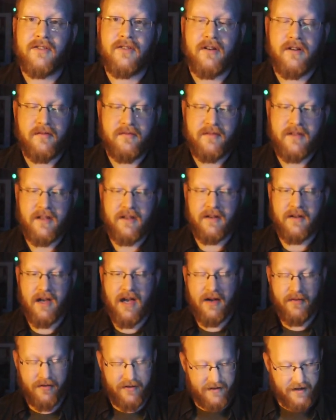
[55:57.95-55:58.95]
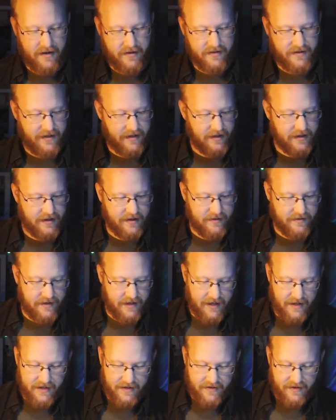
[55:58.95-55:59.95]
Not sure. Yeah, I would sound
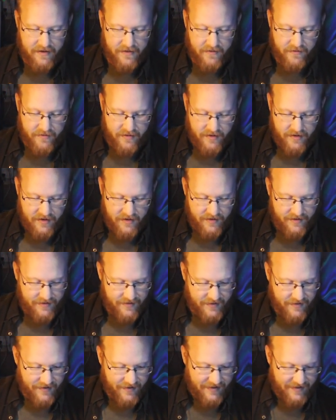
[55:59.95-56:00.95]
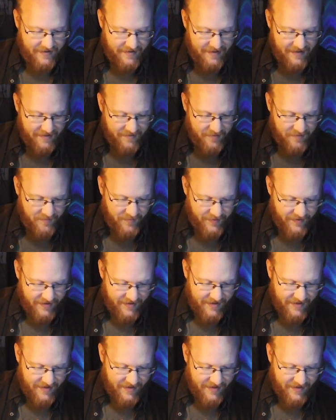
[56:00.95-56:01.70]
silly saying it though. So let's see.